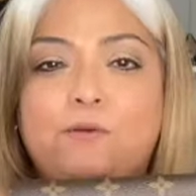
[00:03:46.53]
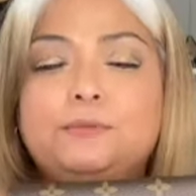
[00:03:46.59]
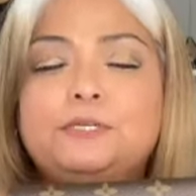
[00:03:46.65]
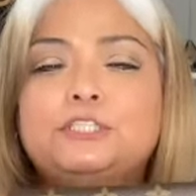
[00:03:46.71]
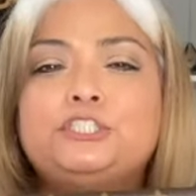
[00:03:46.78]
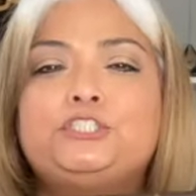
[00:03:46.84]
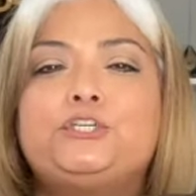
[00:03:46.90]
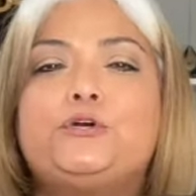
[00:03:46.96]
I'm
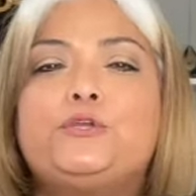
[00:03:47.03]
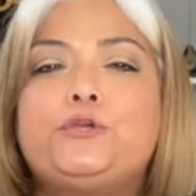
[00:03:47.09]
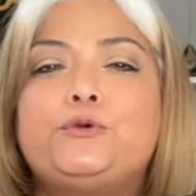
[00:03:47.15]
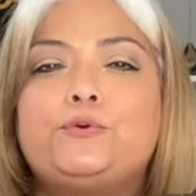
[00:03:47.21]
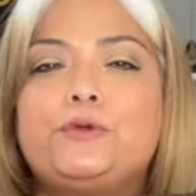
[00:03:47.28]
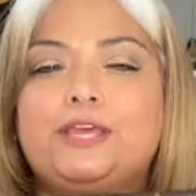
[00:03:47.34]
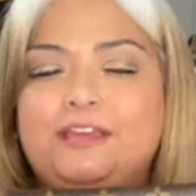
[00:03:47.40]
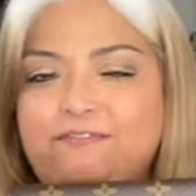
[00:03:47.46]
going to show
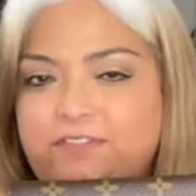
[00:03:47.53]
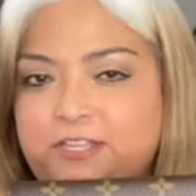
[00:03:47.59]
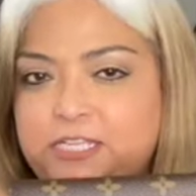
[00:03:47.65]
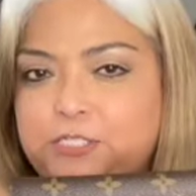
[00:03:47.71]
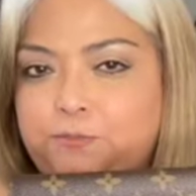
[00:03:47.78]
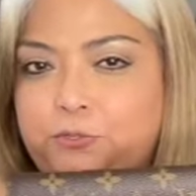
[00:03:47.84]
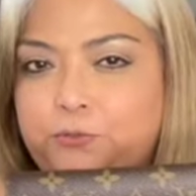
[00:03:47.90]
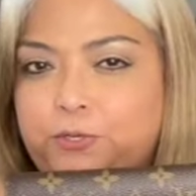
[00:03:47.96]
you if
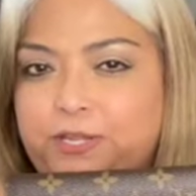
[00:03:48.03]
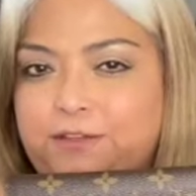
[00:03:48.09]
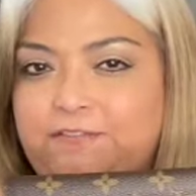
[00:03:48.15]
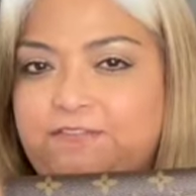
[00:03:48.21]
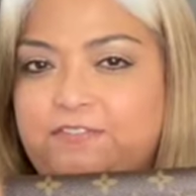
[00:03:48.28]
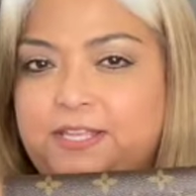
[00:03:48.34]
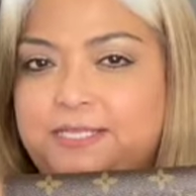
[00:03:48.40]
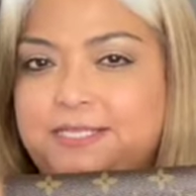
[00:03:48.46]
this beauty
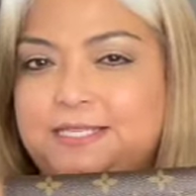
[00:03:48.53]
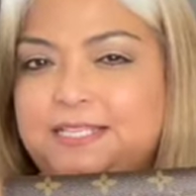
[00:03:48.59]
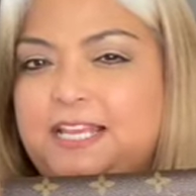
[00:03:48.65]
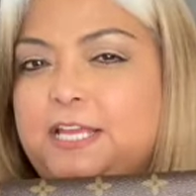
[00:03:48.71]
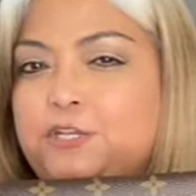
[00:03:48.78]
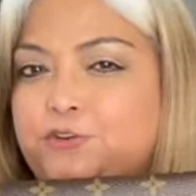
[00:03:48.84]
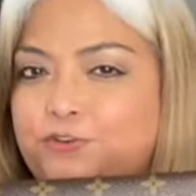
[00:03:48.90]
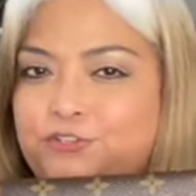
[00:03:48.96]
fits
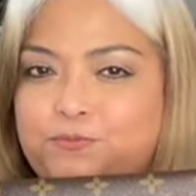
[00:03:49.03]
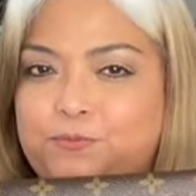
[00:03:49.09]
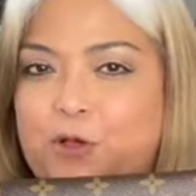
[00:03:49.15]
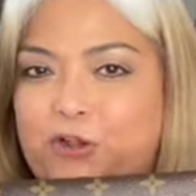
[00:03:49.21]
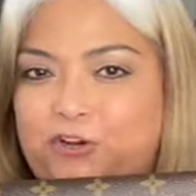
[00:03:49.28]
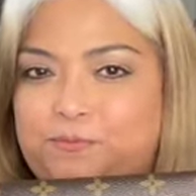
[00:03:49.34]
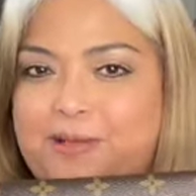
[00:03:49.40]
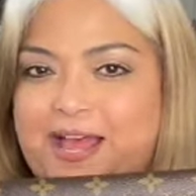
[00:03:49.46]
in your
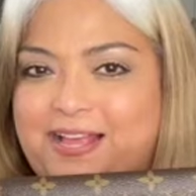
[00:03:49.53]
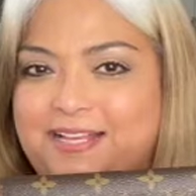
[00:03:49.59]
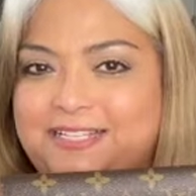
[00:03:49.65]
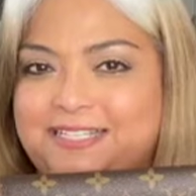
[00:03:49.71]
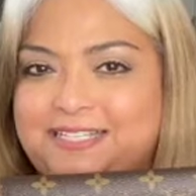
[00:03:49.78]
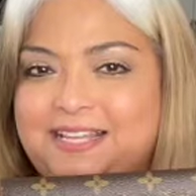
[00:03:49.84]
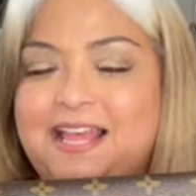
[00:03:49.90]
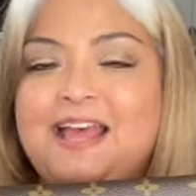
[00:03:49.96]
smaller
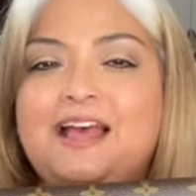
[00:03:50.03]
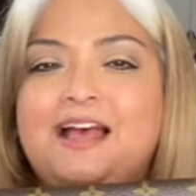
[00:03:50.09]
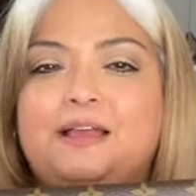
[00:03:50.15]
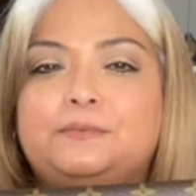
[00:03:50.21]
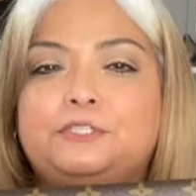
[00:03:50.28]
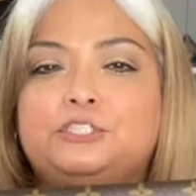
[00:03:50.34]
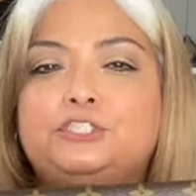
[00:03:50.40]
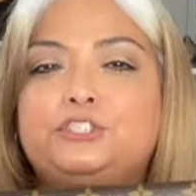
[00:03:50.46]
bags. I'm
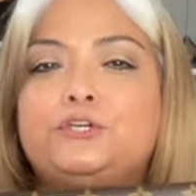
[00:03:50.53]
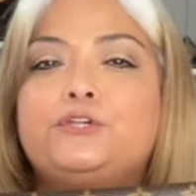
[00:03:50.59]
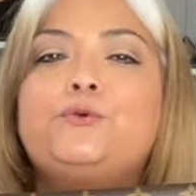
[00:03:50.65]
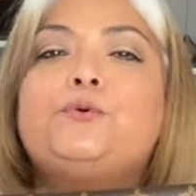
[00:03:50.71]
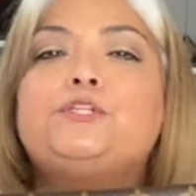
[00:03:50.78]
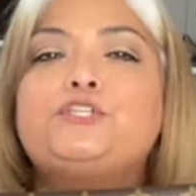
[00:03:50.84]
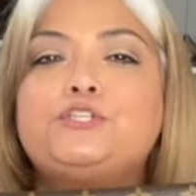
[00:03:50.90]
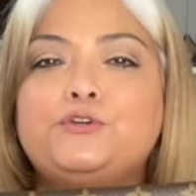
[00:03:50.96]
going to show you
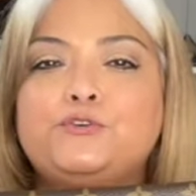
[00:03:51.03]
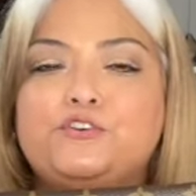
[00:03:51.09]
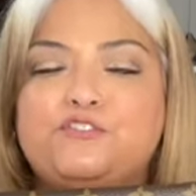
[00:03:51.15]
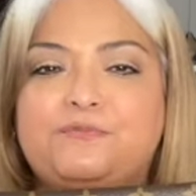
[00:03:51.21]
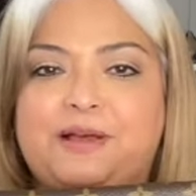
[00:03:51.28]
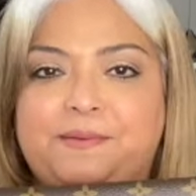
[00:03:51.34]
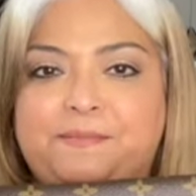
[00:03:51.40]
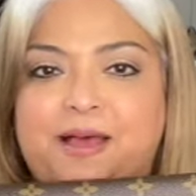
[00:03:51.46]
with 2 of
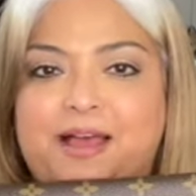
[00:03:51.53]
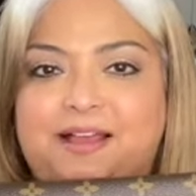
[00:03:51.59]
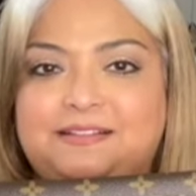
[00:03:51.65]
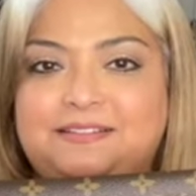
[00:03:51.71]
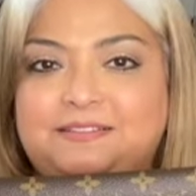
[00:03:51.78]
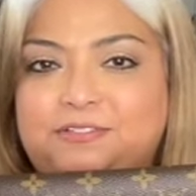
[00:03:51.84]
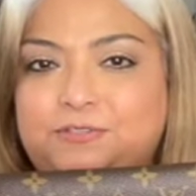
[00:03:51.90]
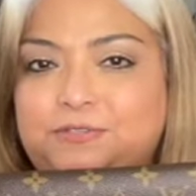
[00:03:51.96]
my
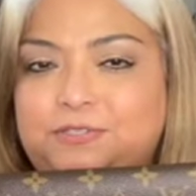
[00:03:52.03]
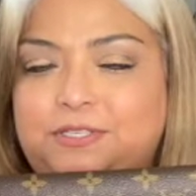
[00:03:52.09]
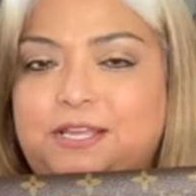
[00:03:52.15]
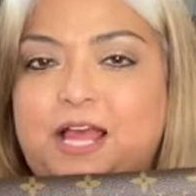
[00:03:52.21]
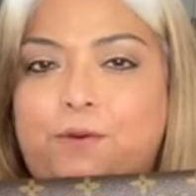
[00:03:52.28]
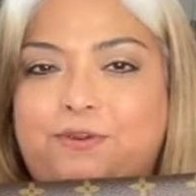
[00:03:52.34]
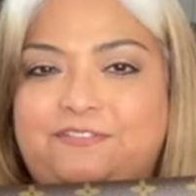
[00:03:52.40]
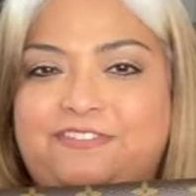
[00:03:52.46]
bags to see
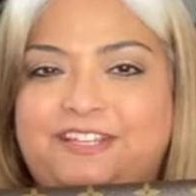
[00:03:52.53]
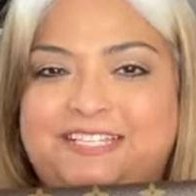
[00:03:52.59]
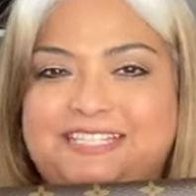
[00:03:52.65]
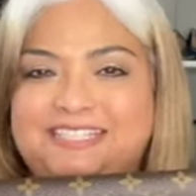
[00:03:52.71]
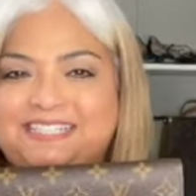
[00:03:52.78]
how it fits.